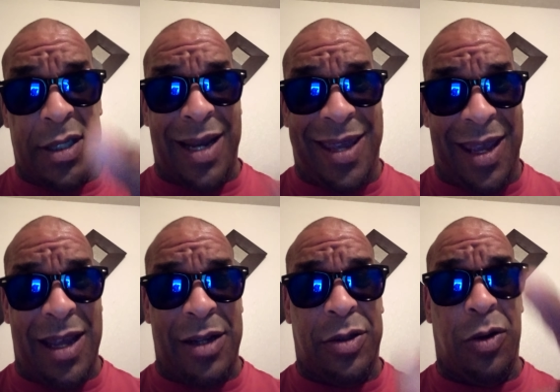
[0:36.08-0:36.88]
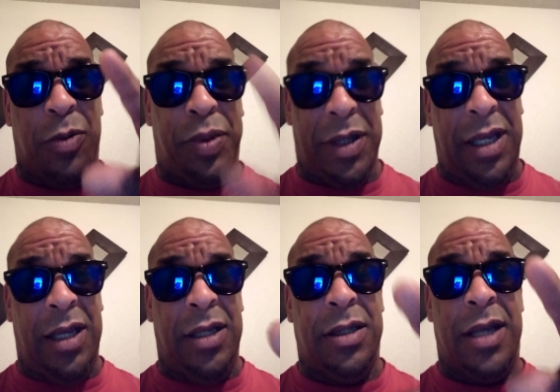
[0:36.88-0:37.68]
as I can. So
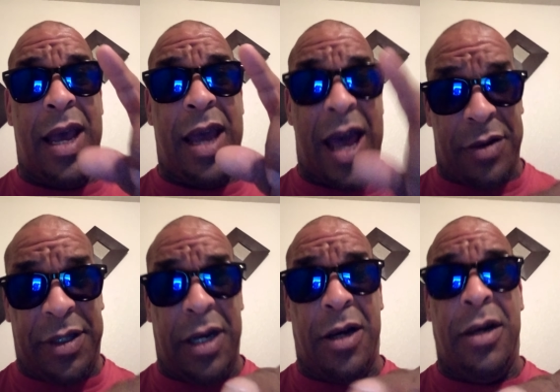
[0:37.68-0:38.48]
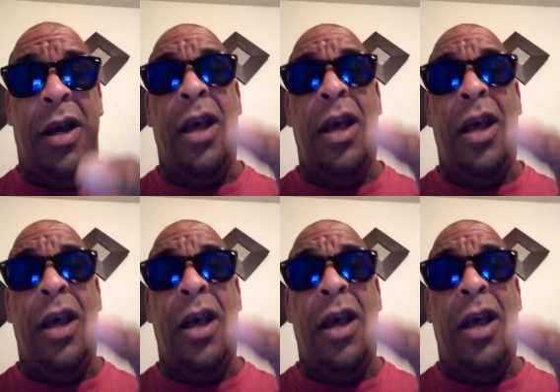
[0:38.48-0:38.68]
please, out there,